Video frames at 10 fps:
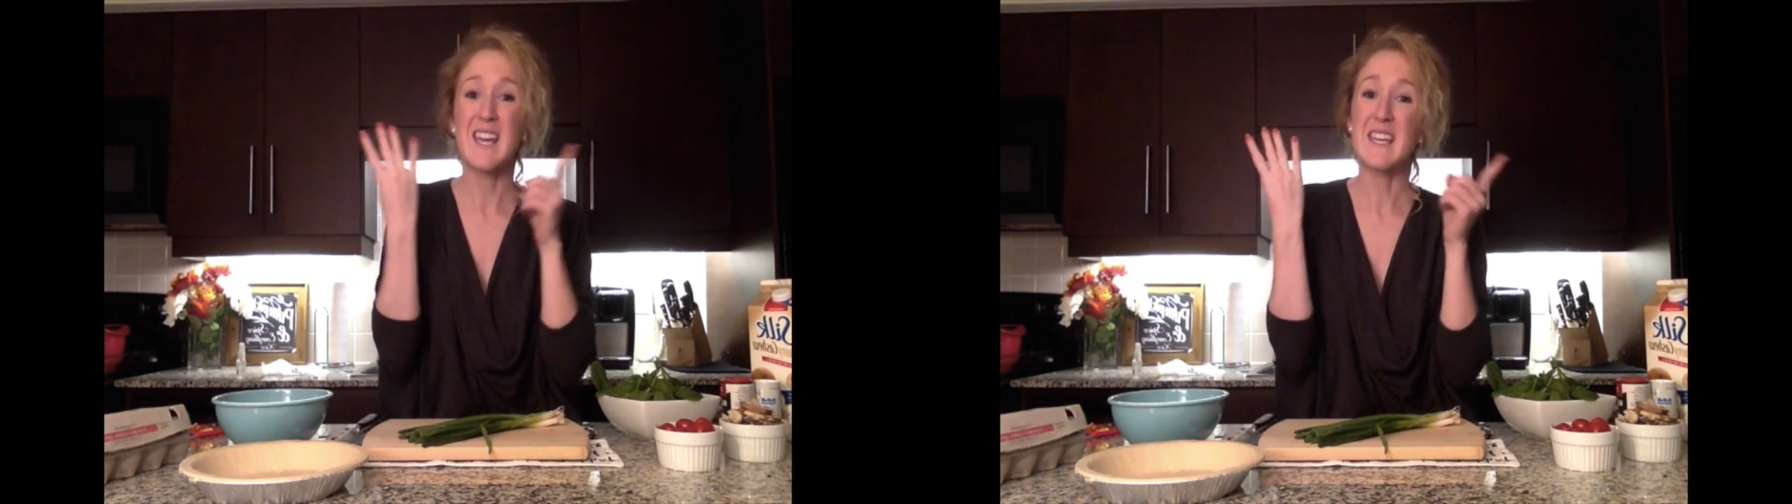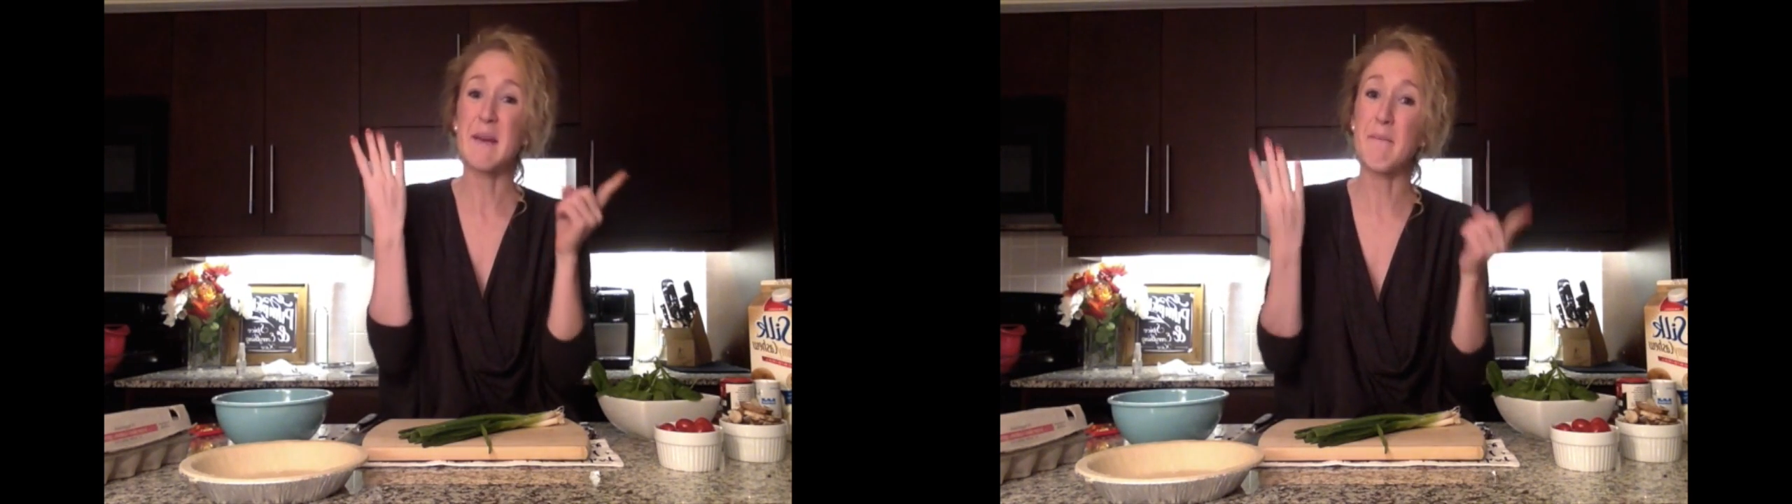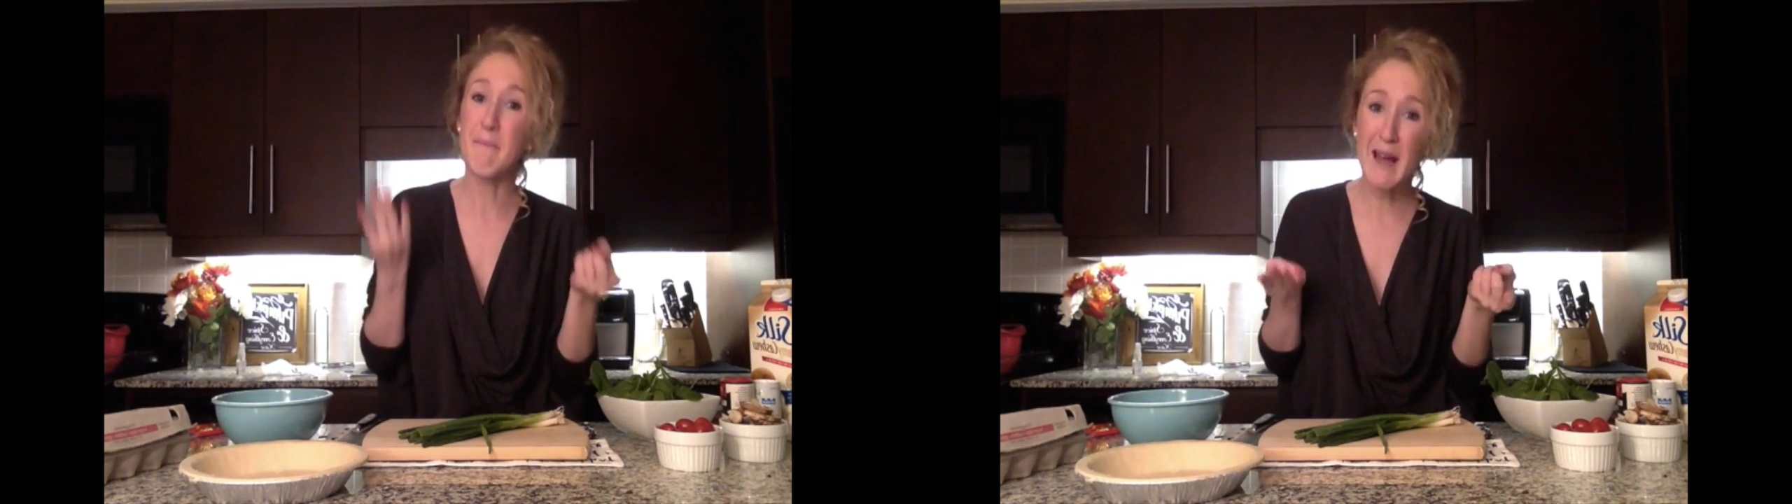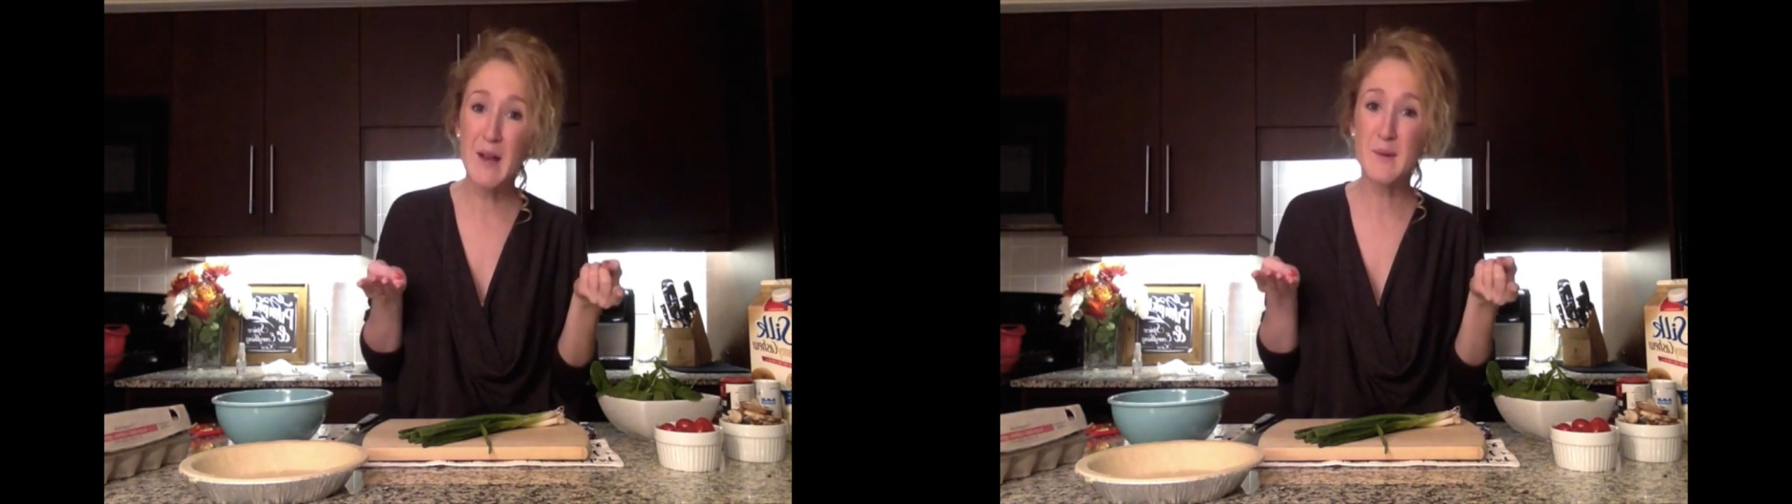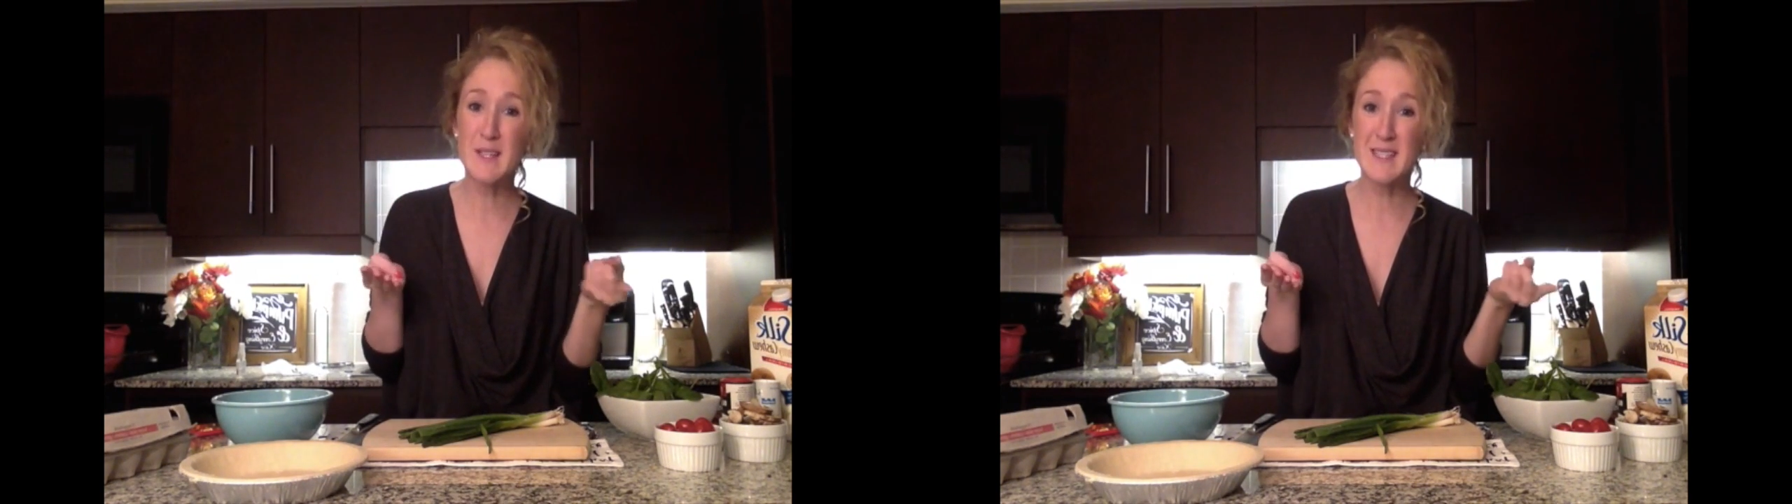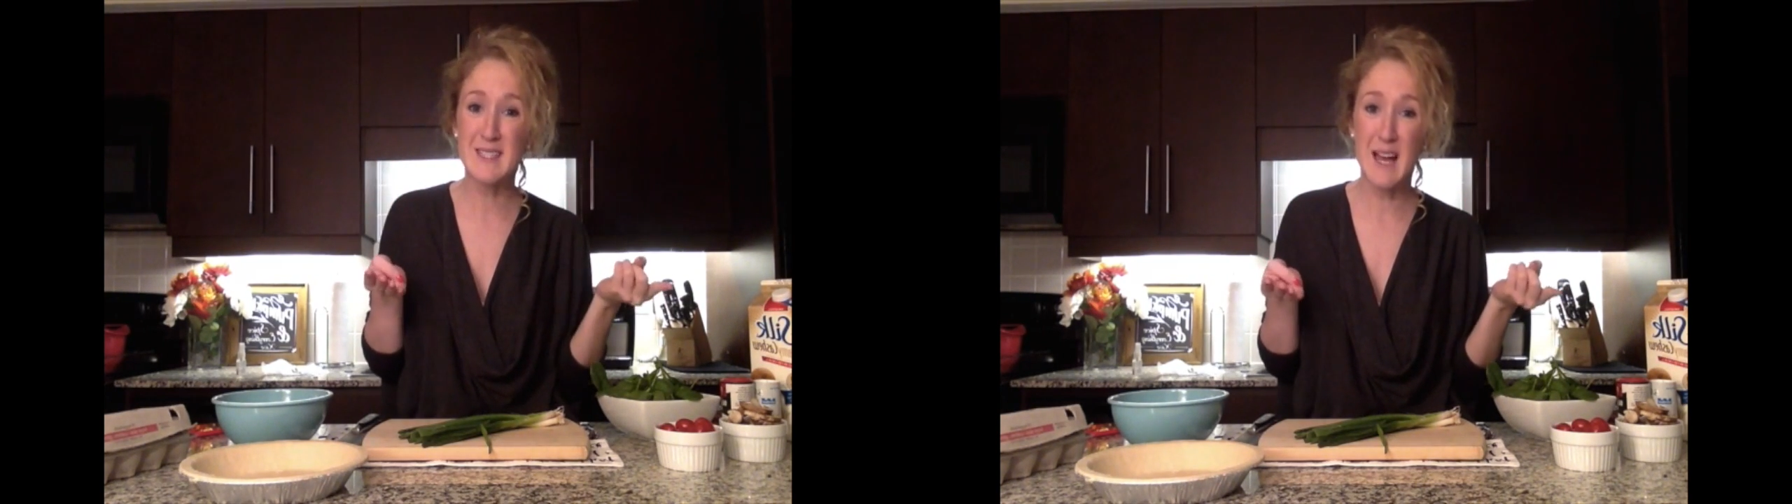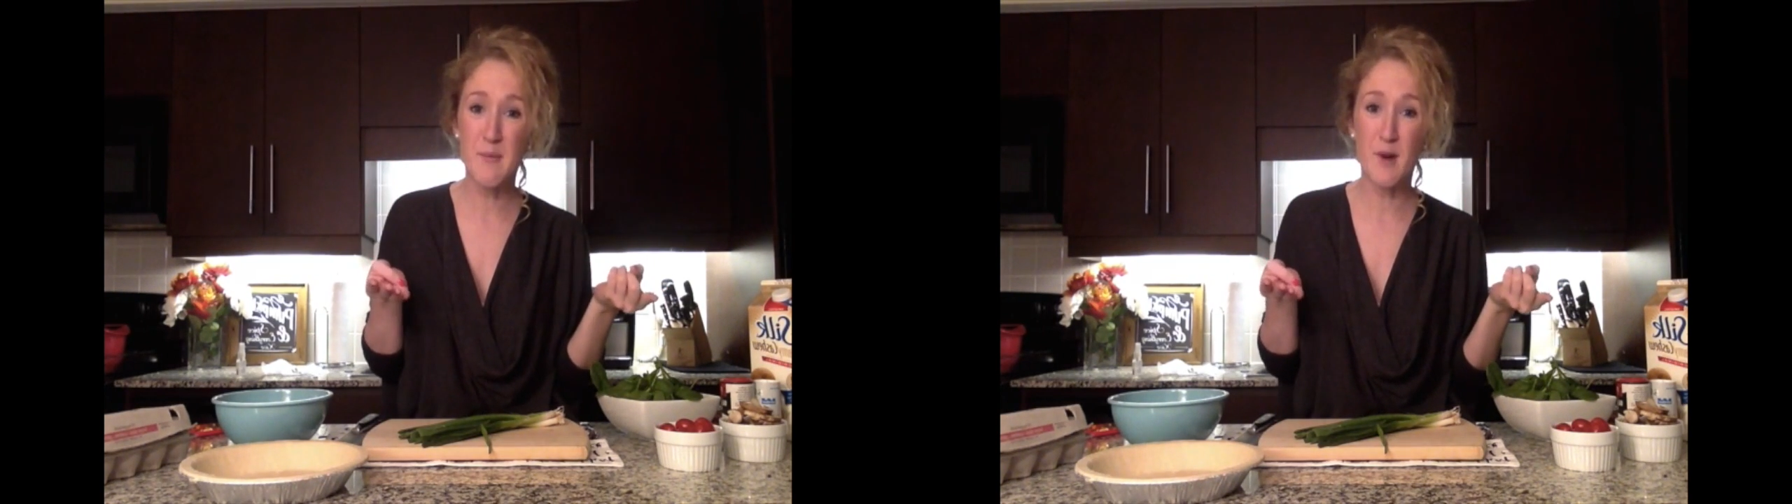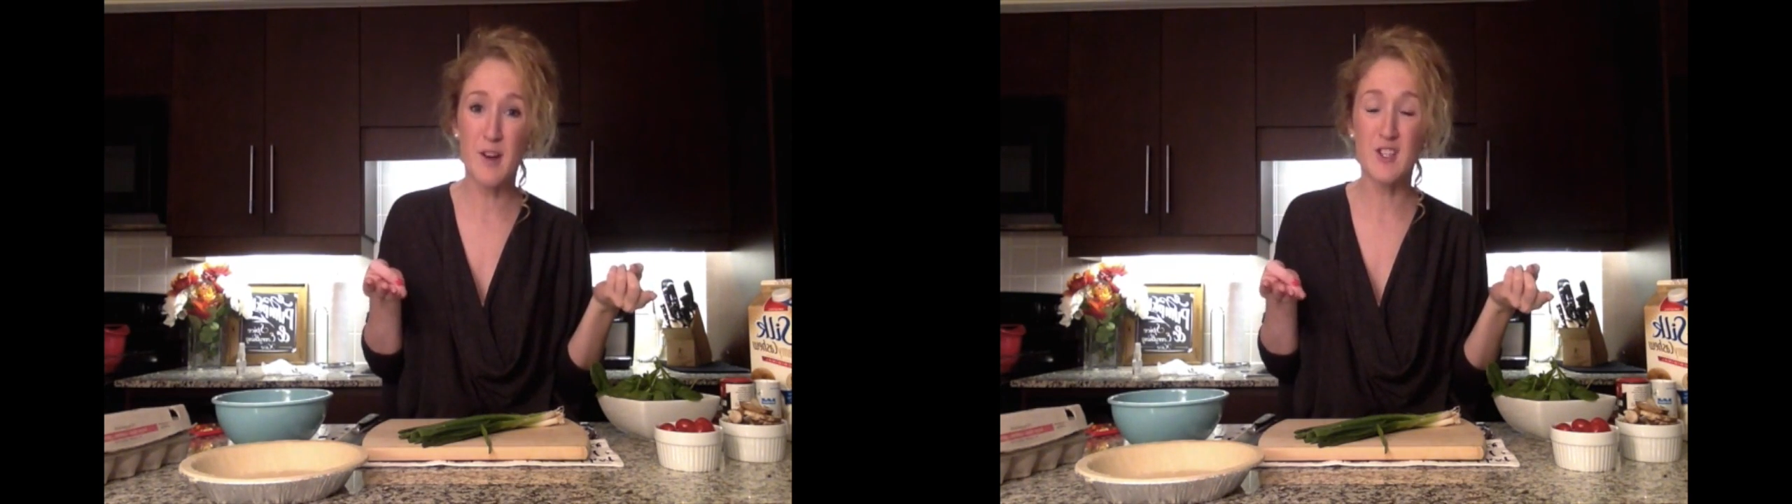you might want to
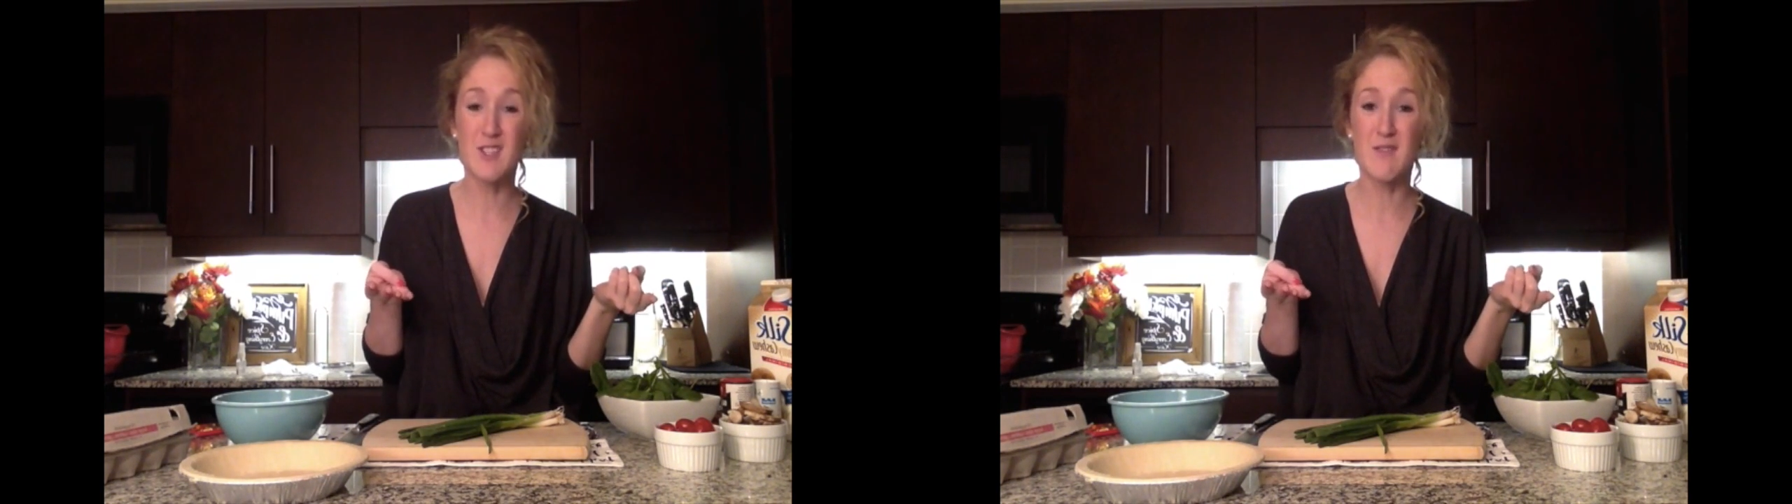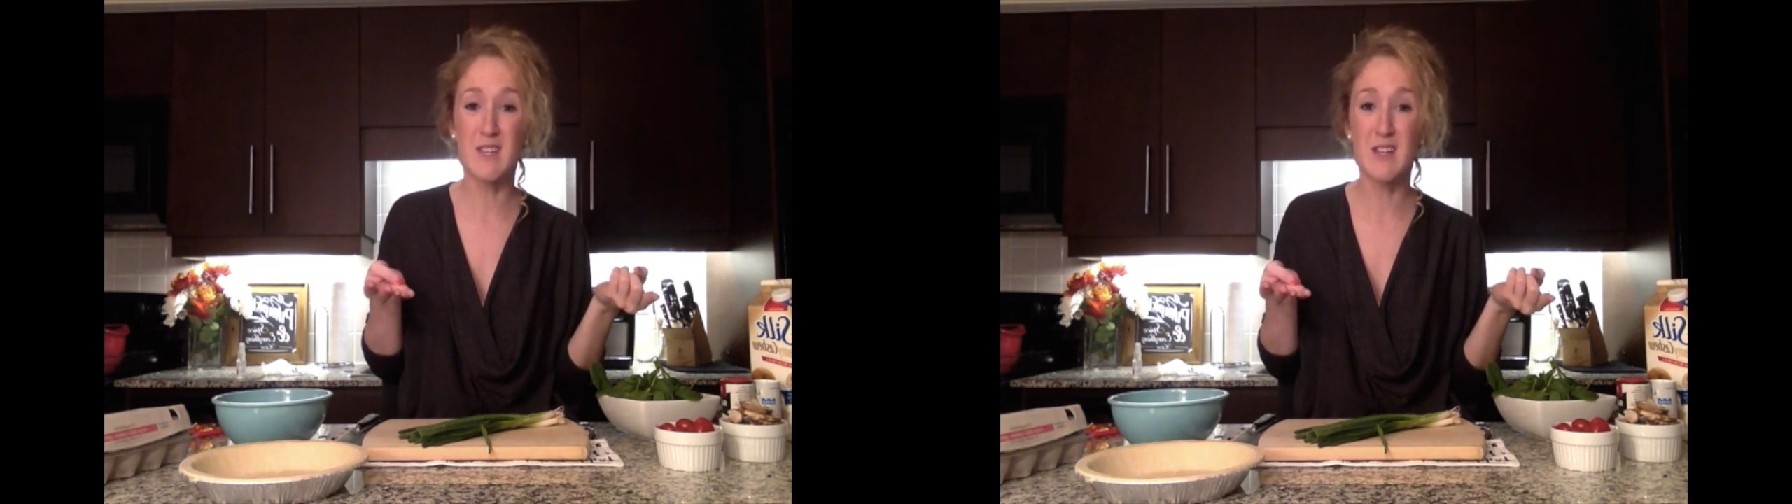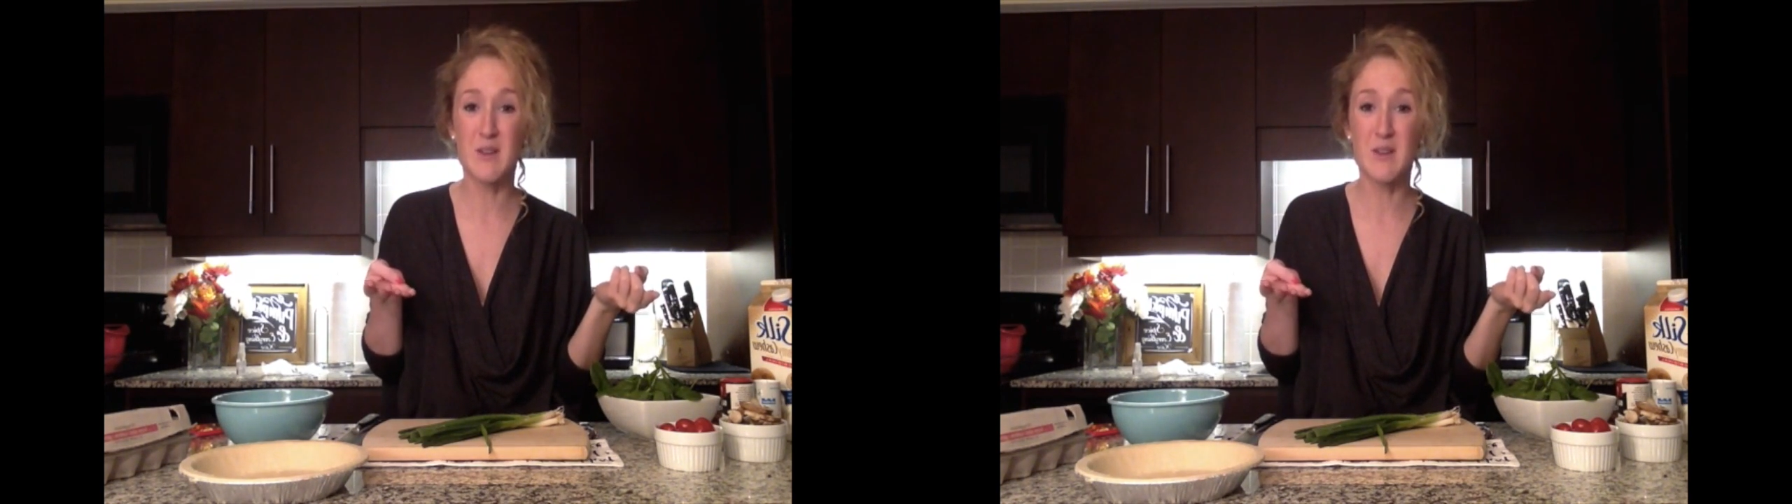stop watching the video